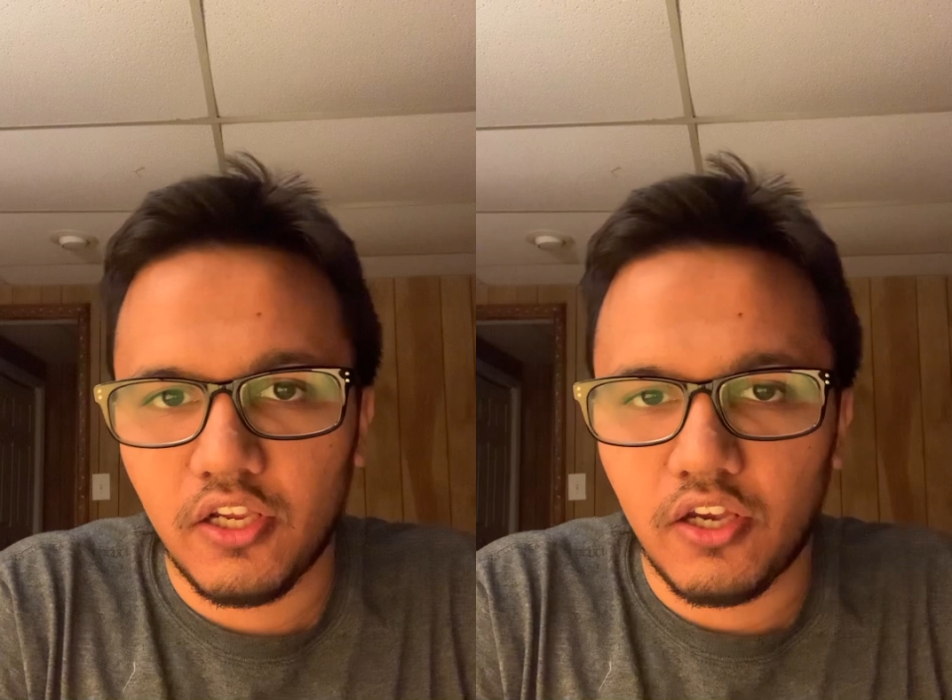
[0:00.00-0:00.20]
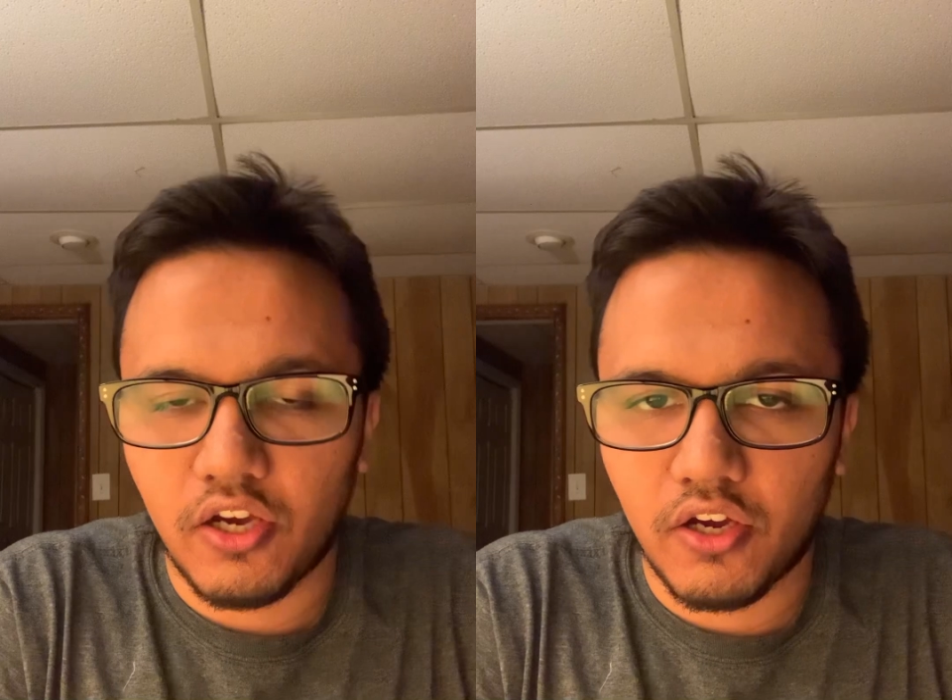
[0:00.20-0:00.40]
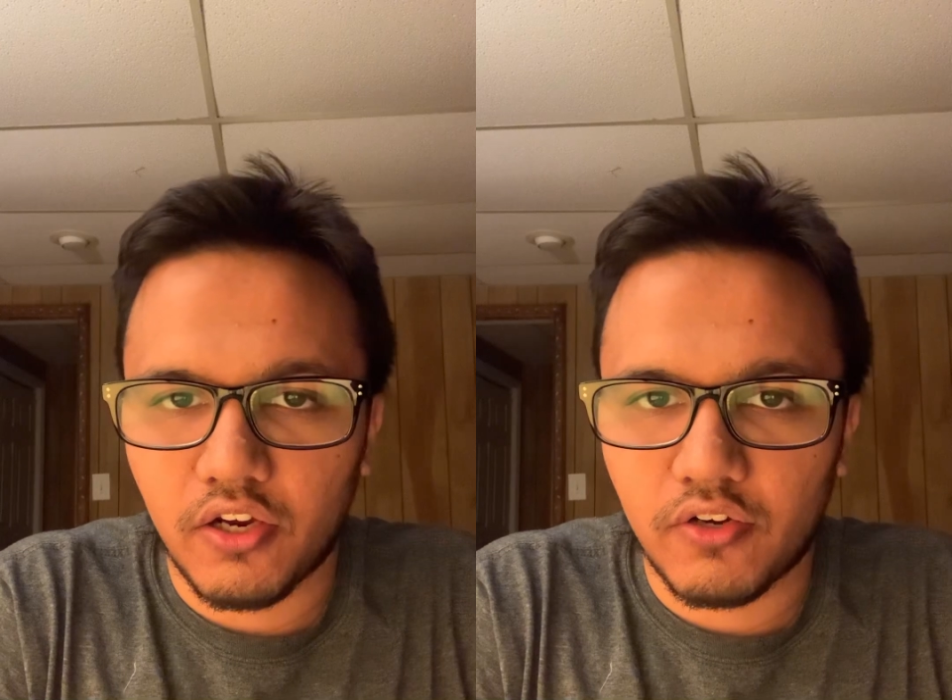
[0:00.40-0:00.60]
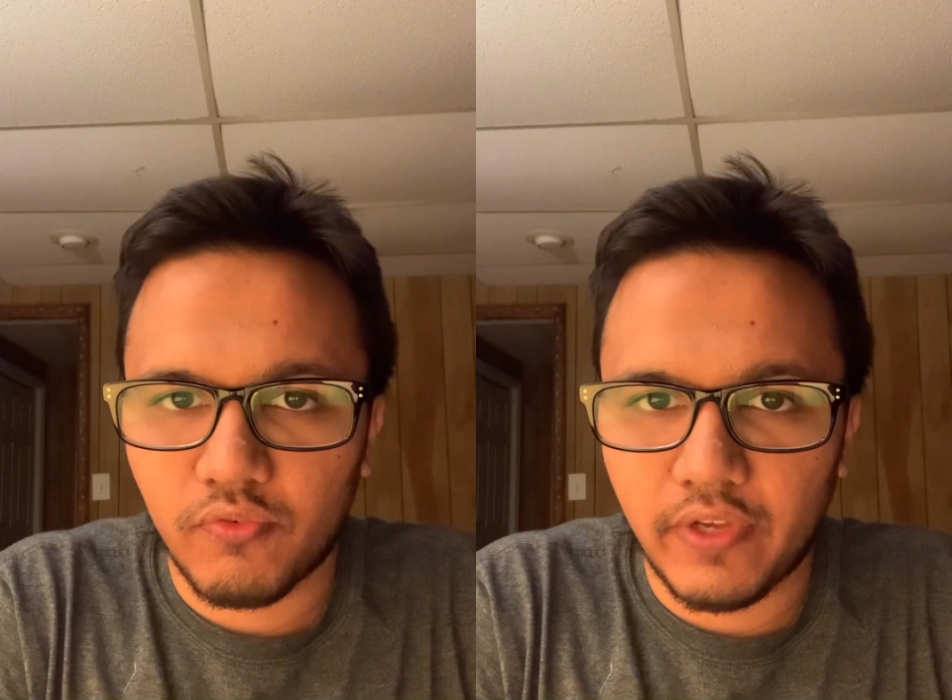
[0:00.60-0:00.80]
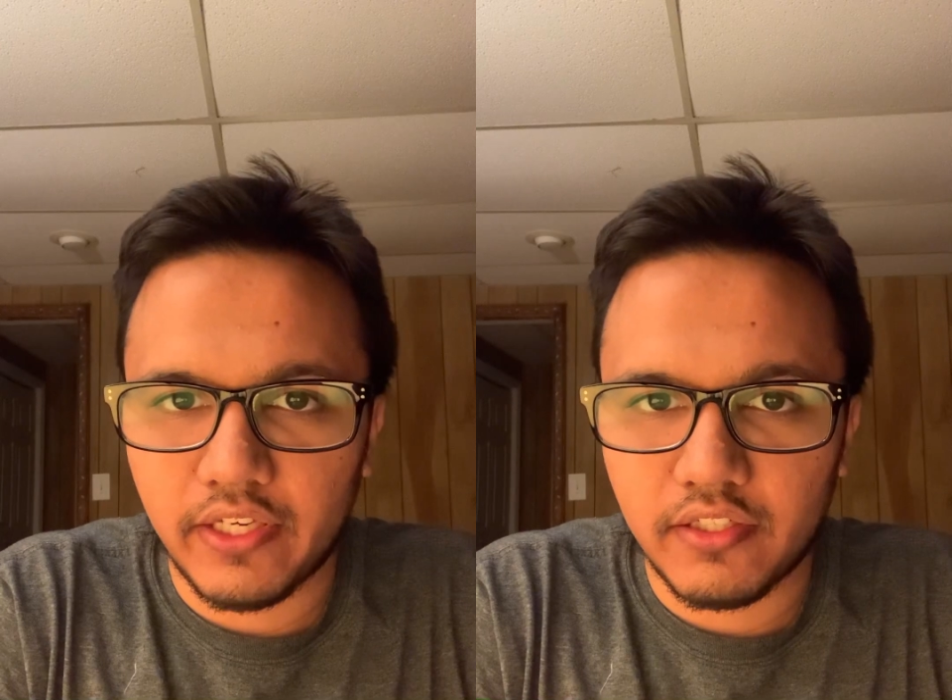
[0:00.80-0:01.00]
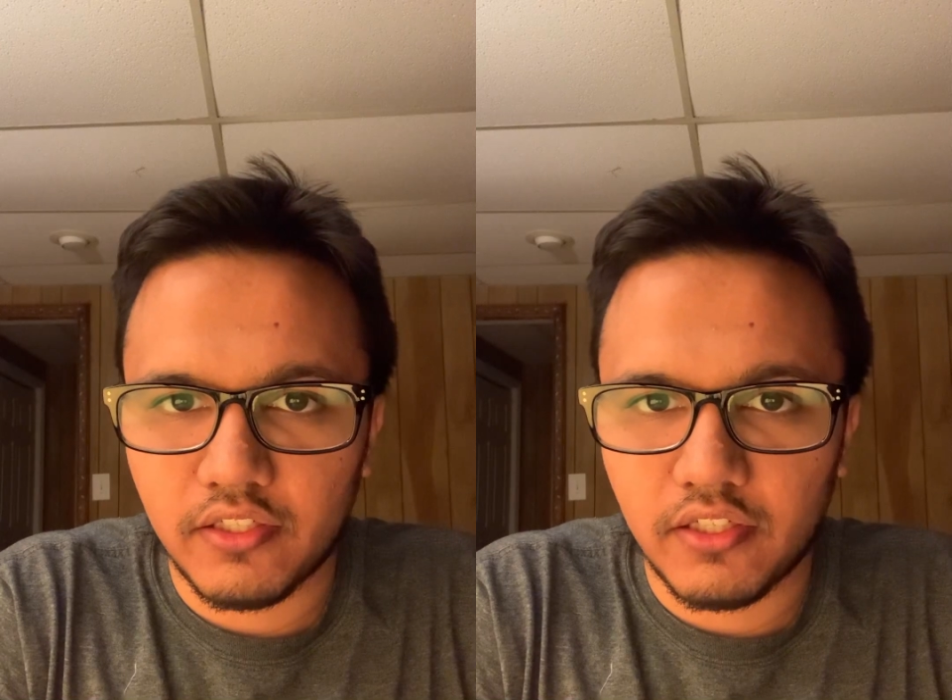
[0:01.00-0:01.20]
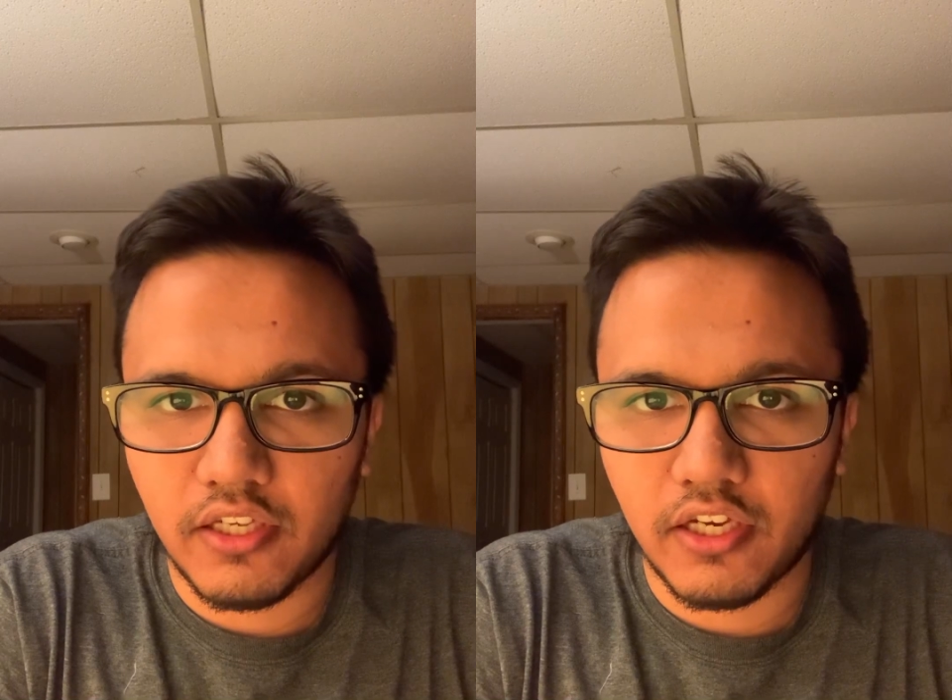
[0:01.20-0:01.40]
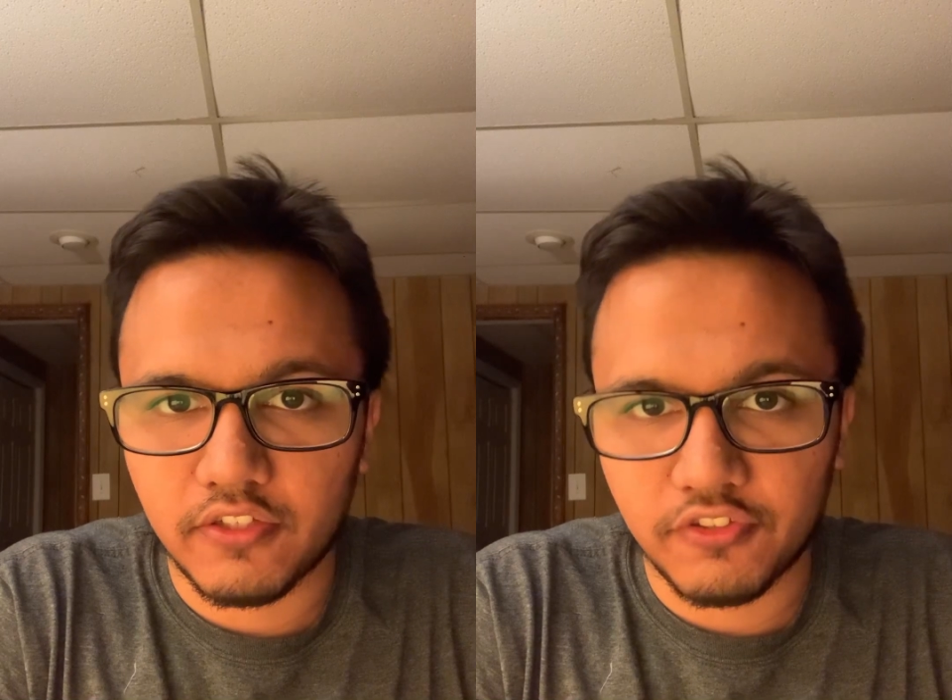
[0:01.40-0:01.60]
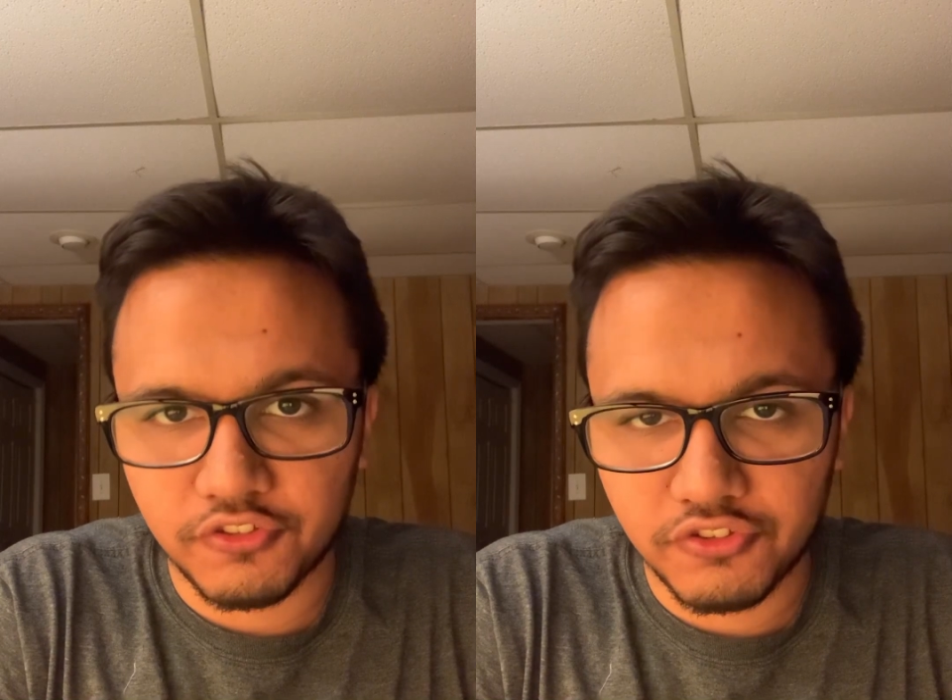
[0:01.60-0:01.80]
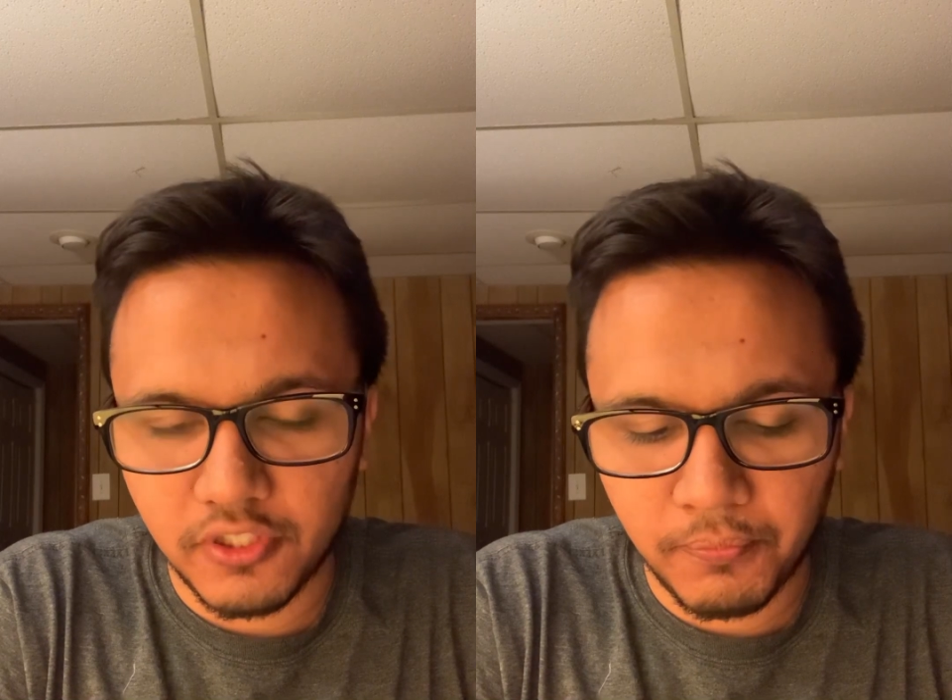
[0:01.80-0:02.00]
or when a
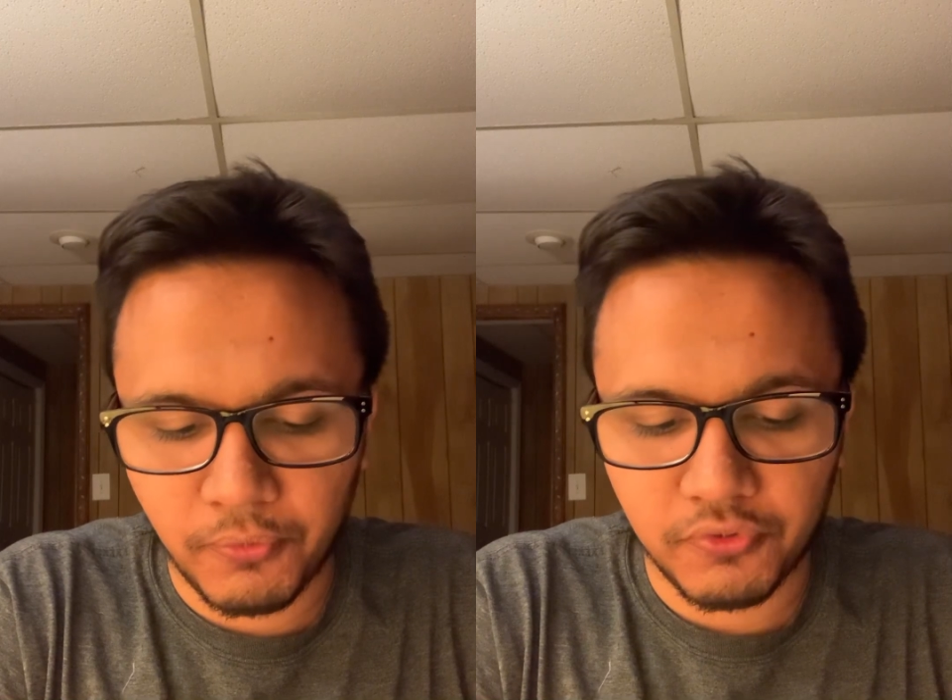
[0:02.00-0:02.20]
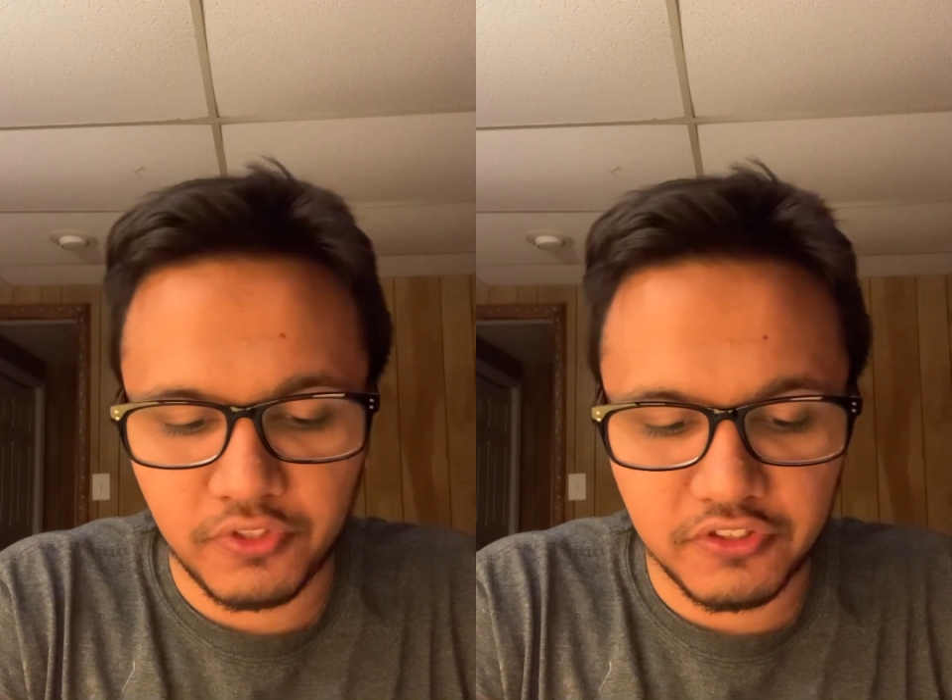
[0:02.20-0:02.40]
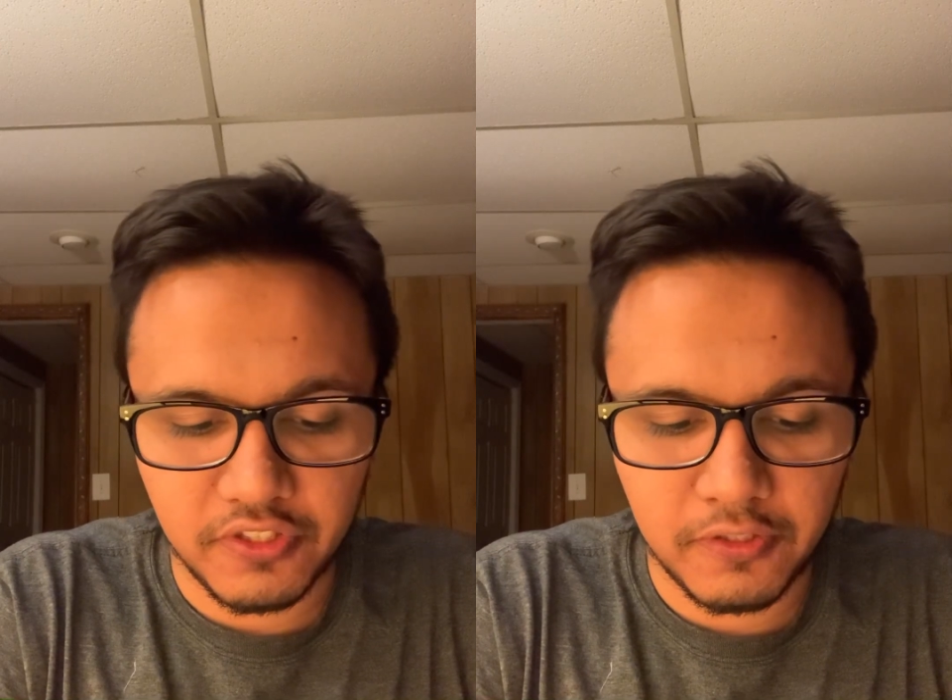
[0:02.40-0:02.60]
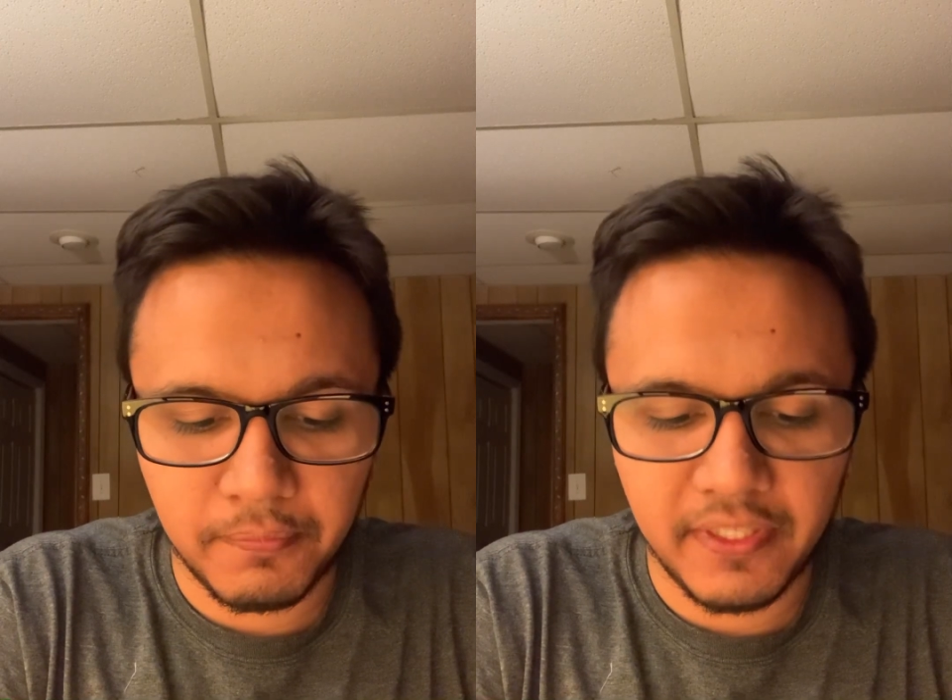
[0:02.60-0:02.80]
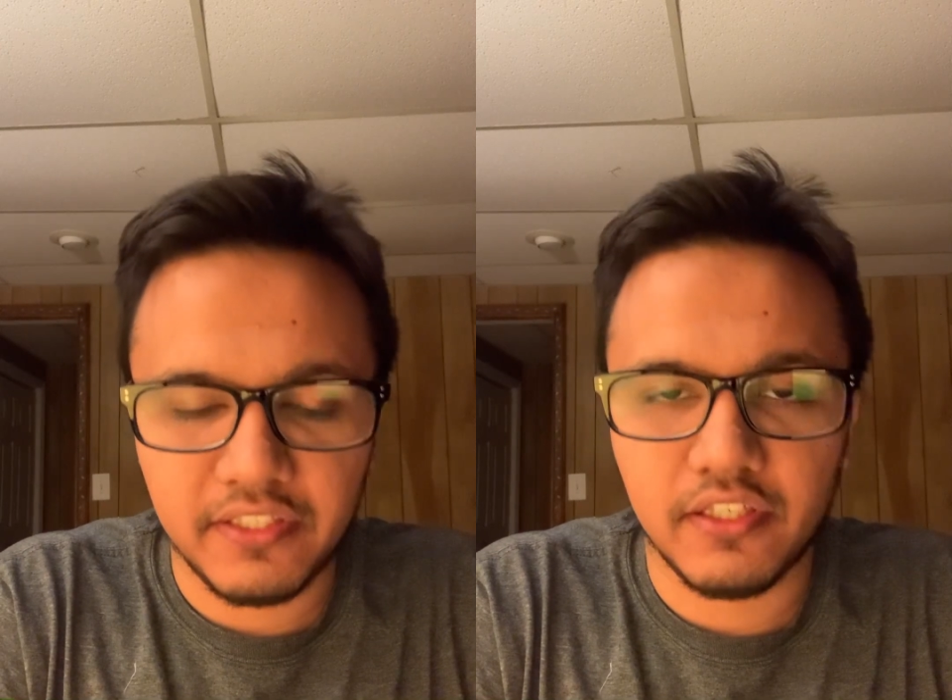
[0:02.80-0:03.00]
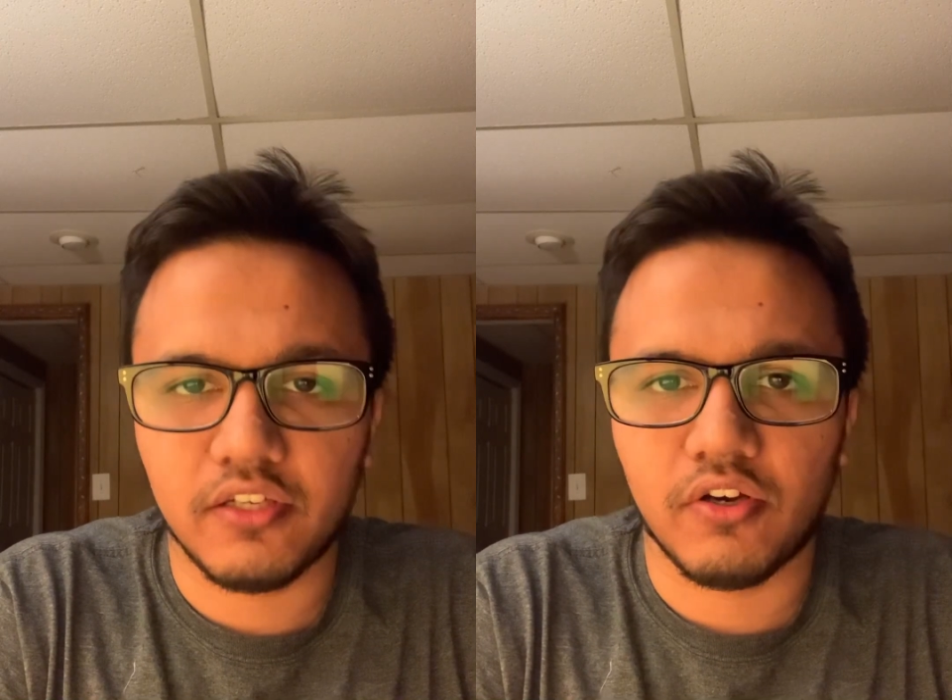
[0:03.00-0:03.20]
surgery procedure is being done,